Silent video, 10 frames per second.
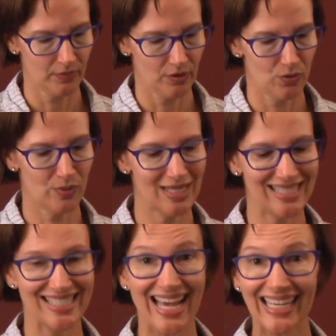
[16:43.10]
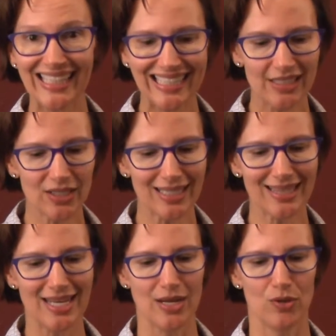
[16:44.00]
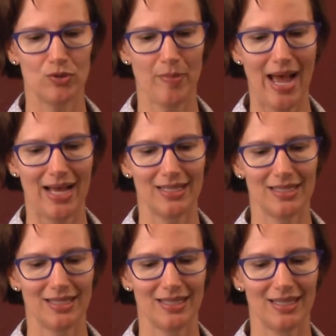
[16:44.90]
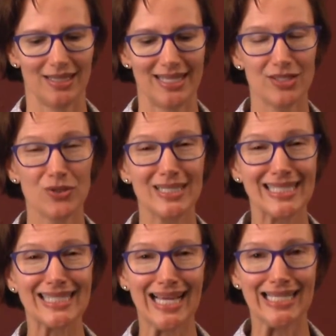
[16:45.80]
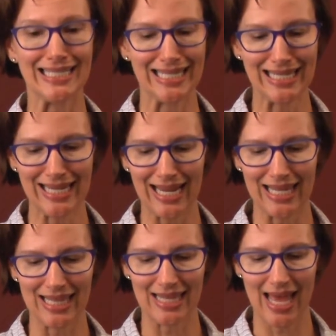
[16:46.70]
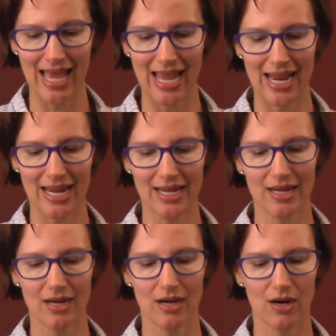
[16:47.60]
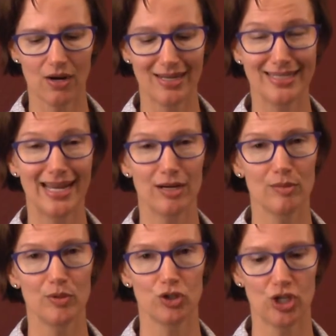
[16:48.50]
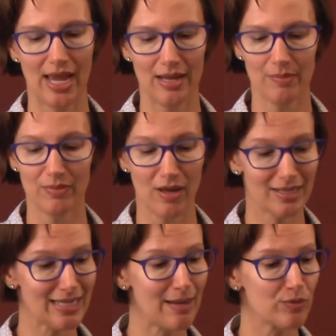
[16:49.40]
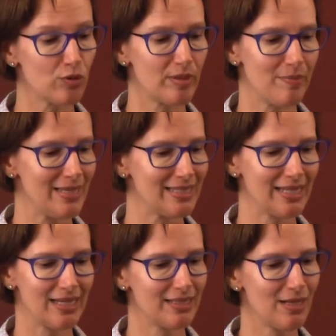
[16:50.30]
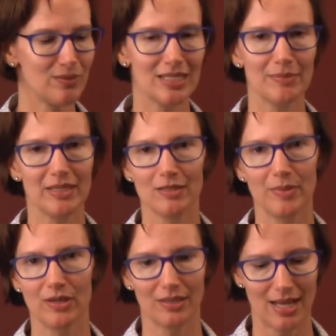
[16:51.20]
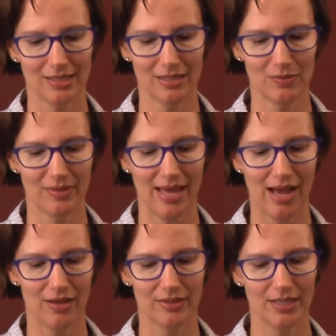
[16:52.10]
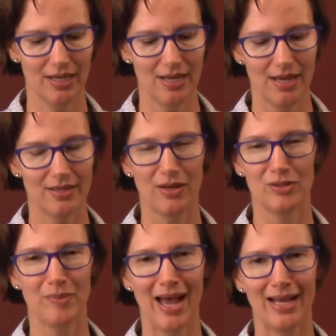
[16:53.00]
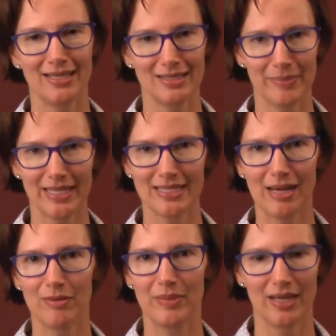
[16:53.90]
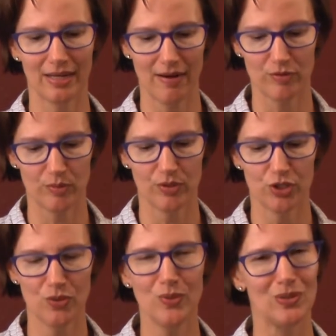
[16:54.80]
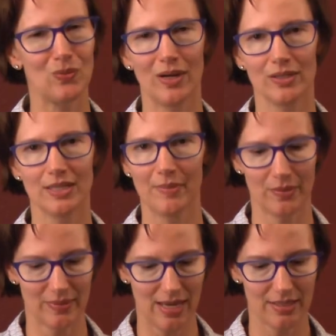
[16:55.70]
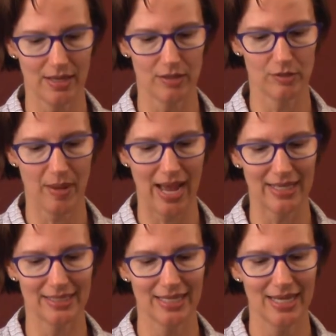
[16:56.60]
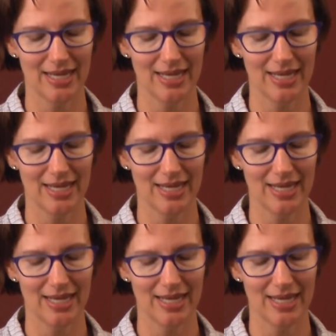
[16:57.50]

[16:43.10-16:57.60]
You want to secondly look at the nose pads. These are disgusting, and they are in terrible shape. A lot of times they'll be missing. Don't dispense a pair of glasses without nose pads, because that would be uncomfortable, and you wouldn't wear something without nose pads.